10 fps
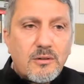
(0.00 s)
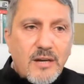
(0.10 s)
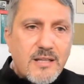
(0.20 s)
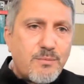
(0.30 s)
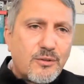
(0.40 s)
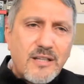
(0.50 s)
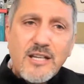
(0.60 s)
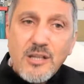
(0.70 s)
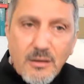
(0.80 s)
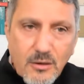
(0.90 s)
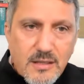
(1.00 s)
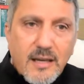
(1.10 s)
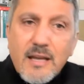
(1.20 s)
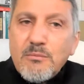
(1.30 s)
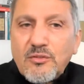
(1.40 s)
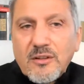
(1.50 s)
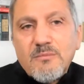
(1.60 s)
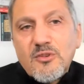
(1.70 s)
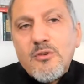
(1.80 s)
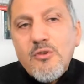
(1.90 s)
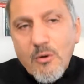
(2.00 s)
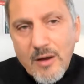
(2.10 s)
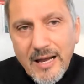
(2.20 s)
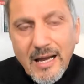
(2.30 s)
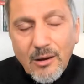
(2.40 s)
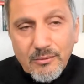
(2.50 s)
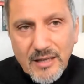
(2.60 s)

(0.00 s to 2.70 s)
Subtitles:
transportation because, again, Muslims don't know how.